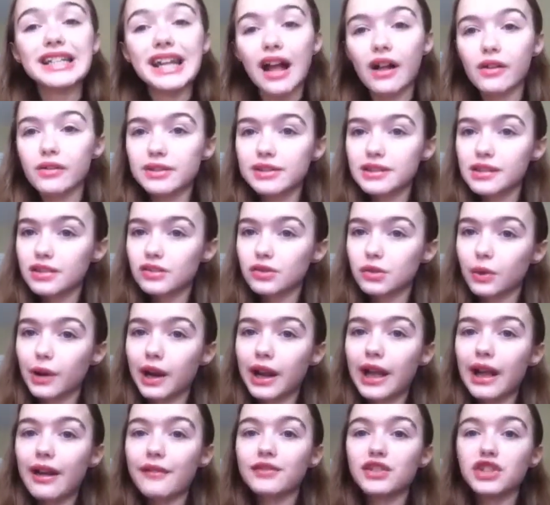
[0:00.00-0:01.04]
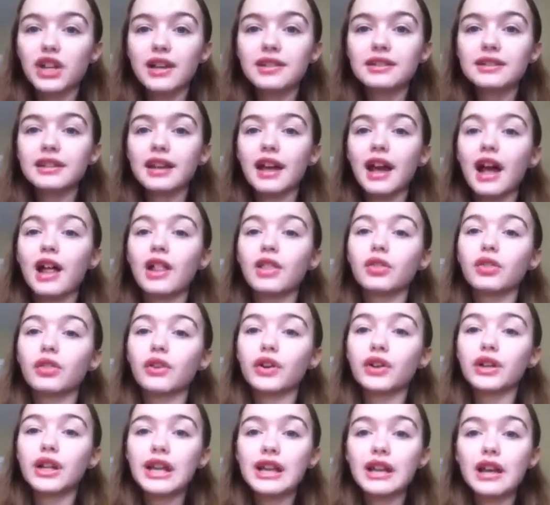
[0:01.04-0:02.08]
tells the story of Jessica
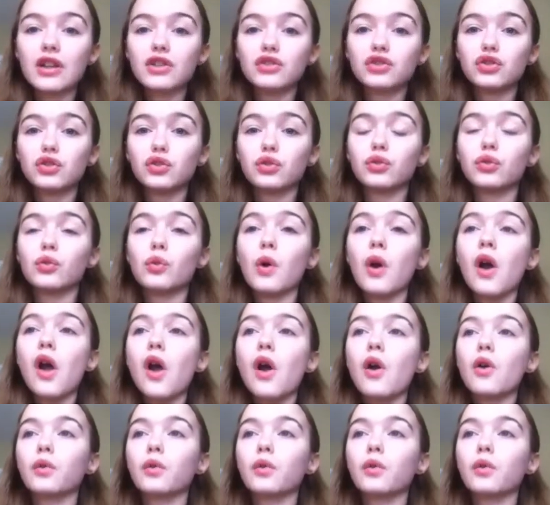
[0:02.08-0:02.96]
learning to